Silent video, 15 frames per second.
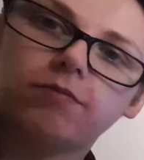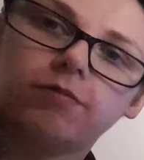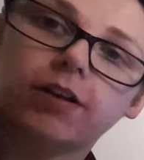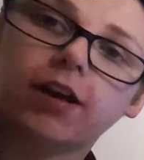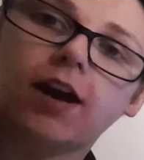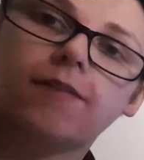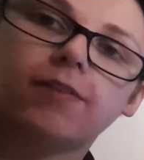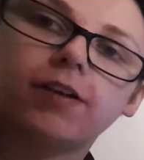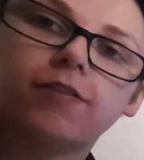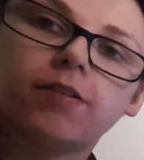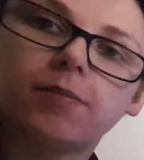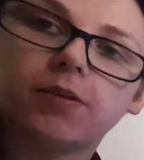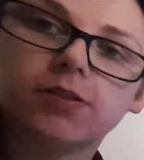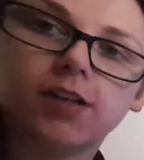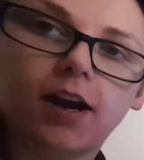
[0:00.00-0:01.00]
recovery
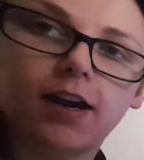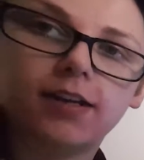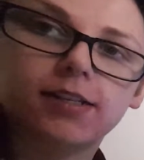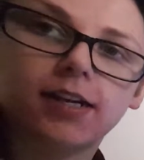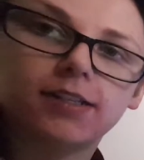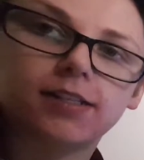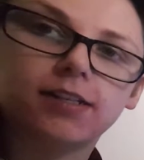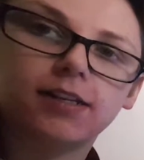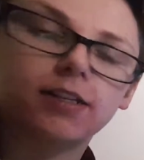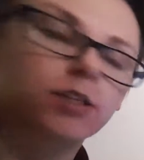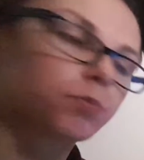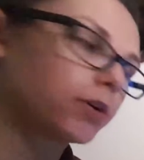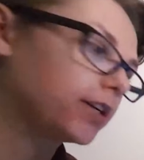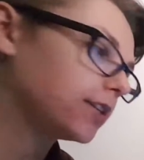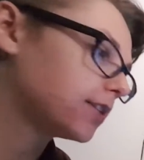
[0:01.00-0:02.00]
from those high intensity
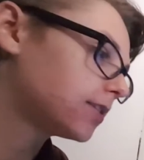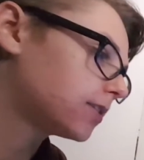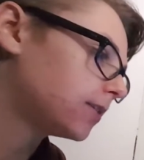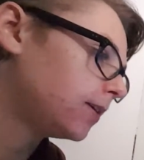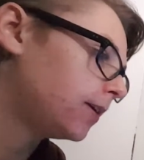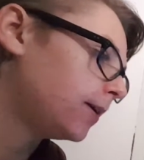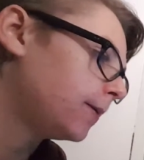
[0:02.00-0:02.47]
sprints.